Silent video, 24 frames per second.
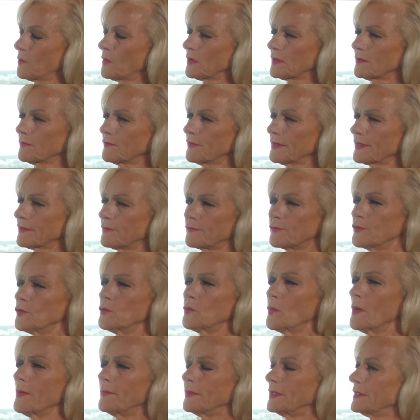One of very few
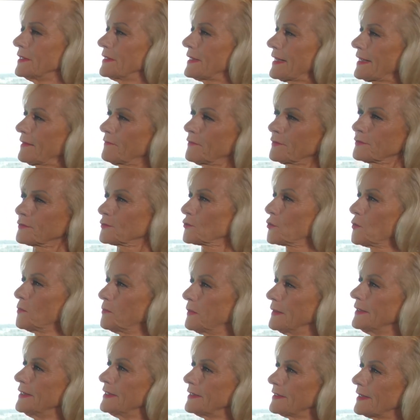women that ever
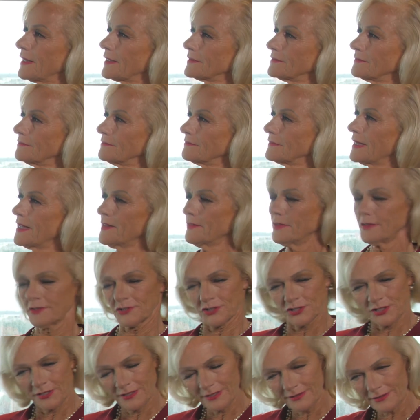completed that. And
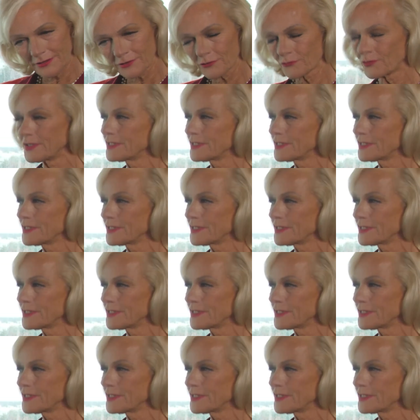she did it 3